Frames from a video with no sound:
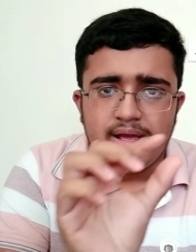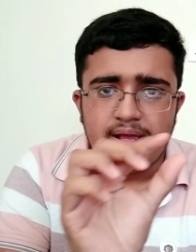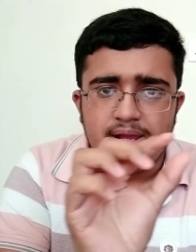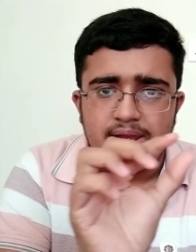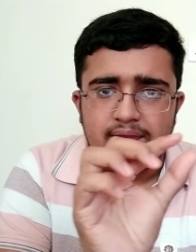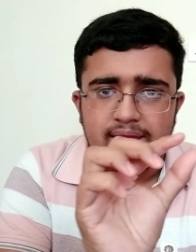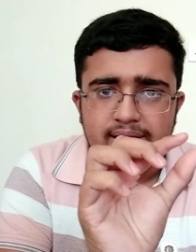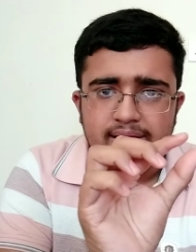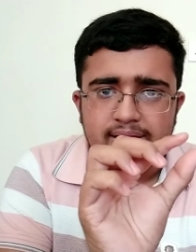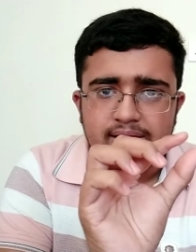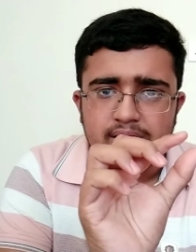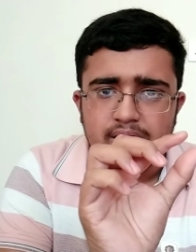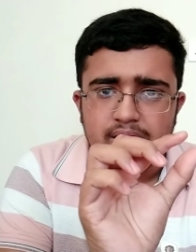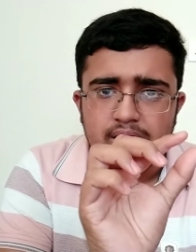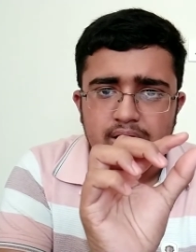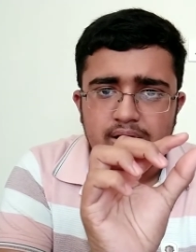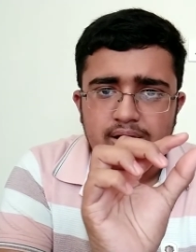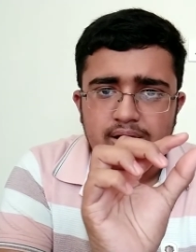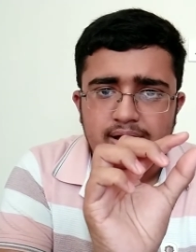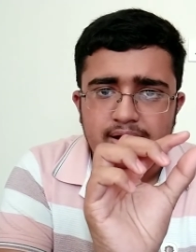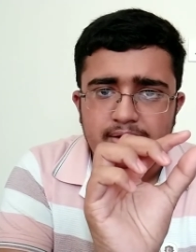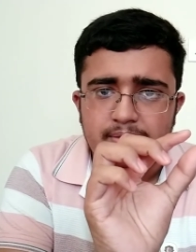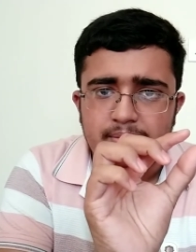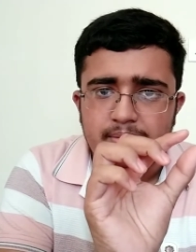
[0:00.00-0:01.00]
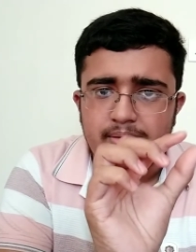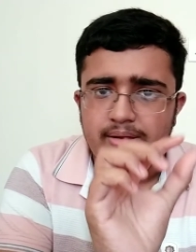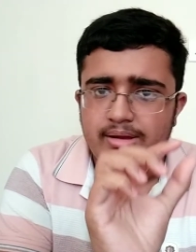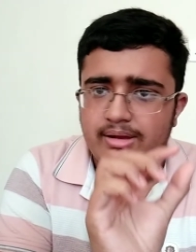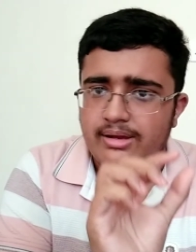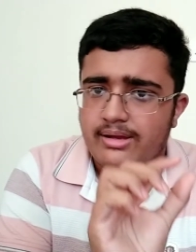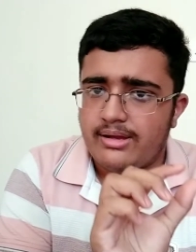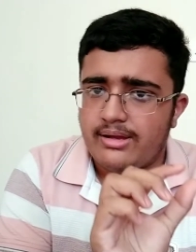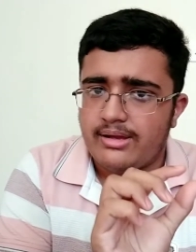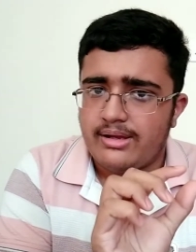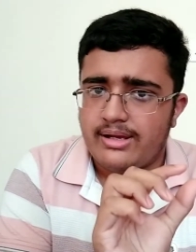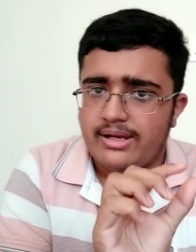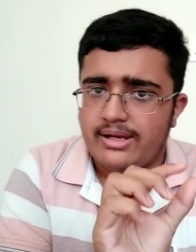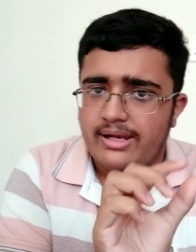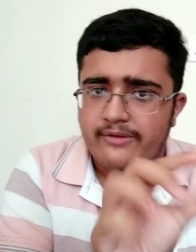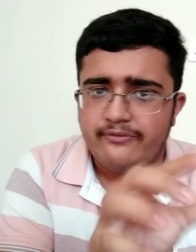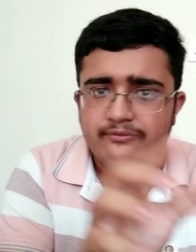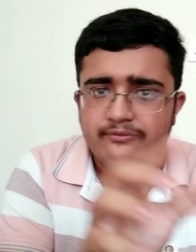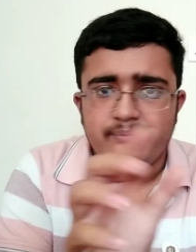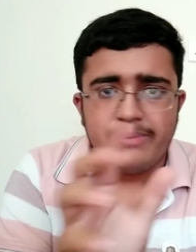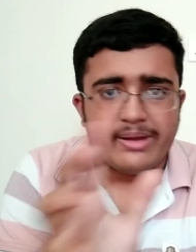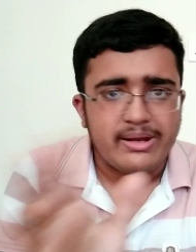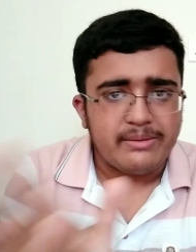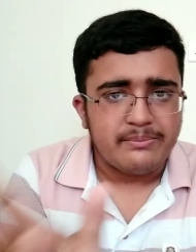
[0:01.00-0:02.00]
uh, like uh, le
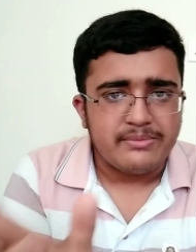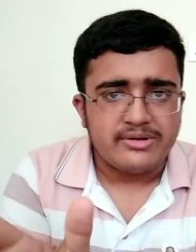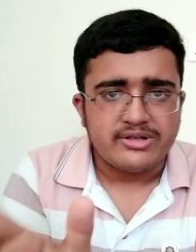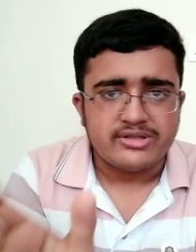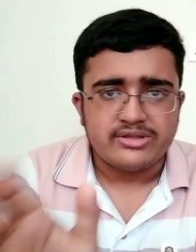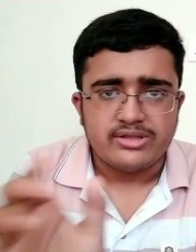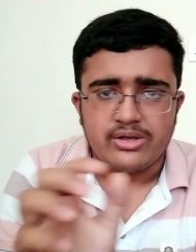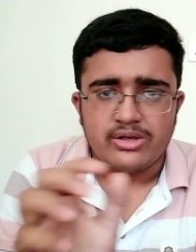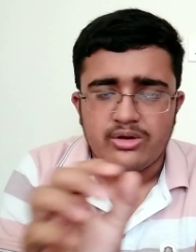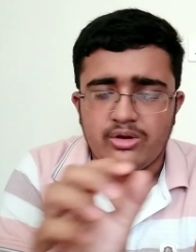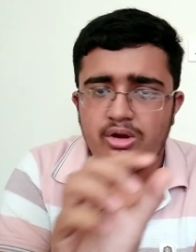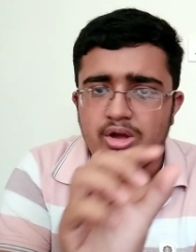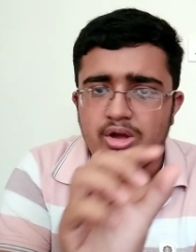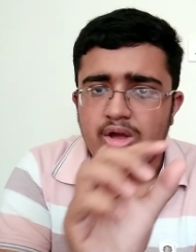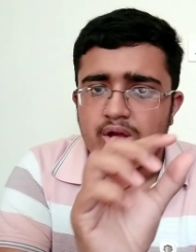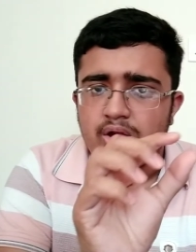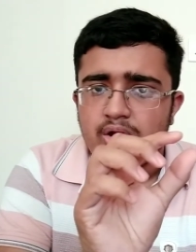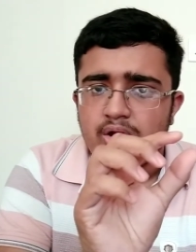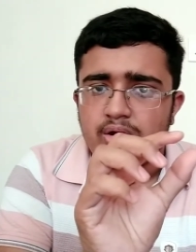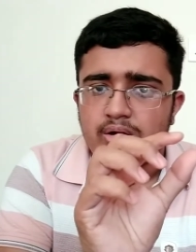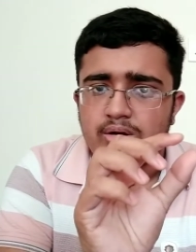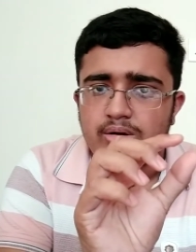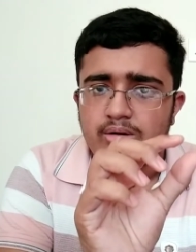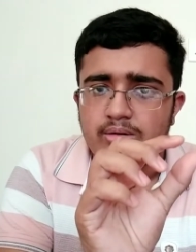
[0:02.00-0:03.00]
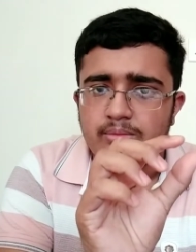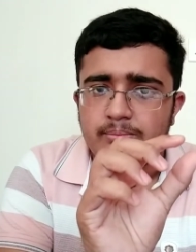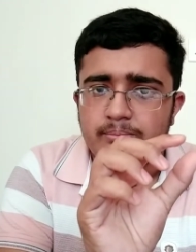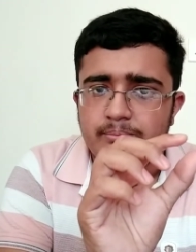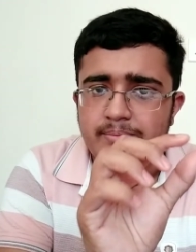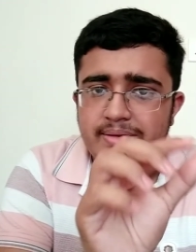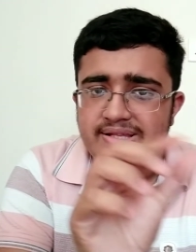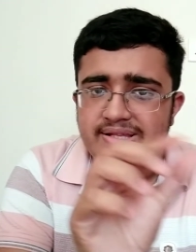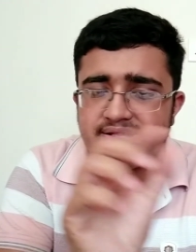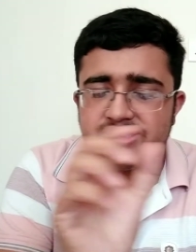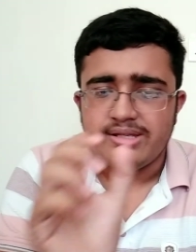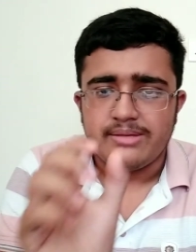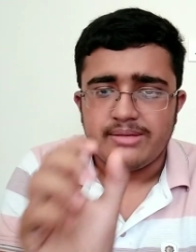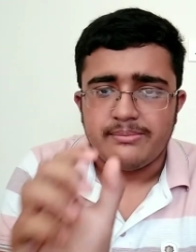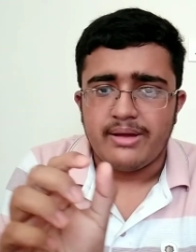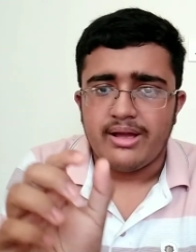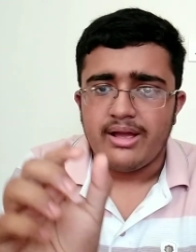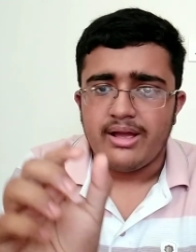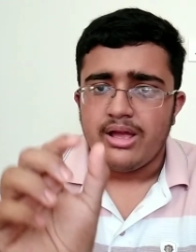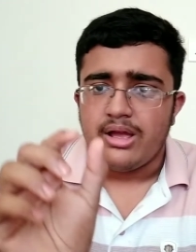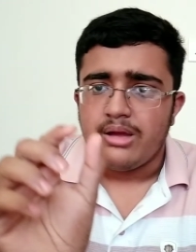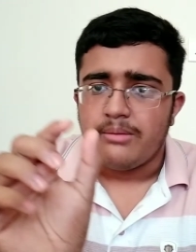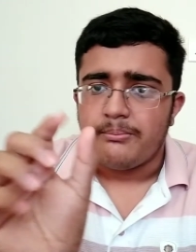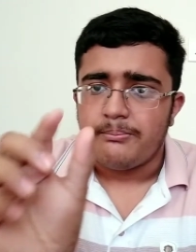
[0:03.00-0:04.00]
left back Marcelo, um,
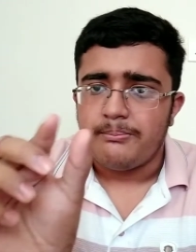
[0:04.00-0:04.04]
Benzema,